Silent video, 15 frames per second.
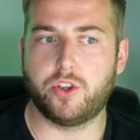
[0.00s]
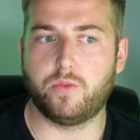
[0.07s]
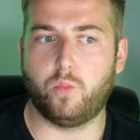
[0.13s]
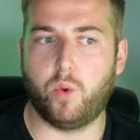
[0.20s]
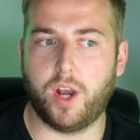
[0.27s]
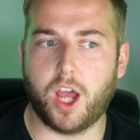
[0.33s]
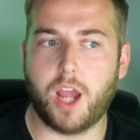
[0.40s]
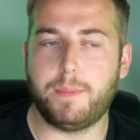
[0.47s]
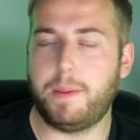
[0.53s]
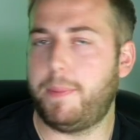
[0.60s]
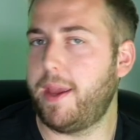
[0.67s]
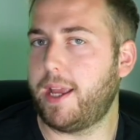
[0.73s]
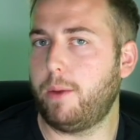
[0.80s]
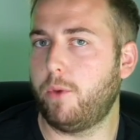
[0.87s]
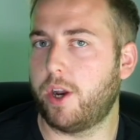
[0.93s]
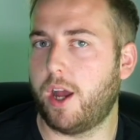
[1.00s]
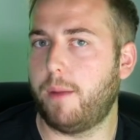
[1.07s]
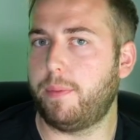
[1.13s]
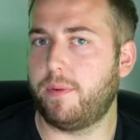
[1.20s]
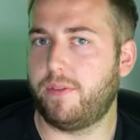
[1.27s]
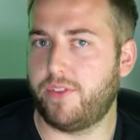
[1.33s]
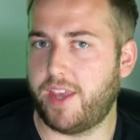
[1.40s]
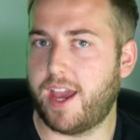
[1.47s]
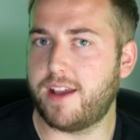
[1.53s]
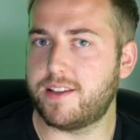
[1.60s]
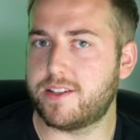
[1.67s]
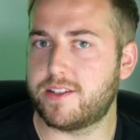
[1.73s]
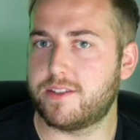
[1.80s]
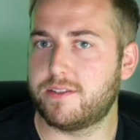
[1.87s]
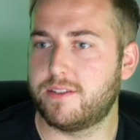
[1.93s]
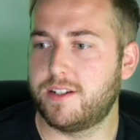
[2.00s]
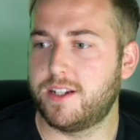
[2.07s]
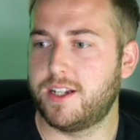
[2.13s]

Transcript: Will I be picking one up? Yes.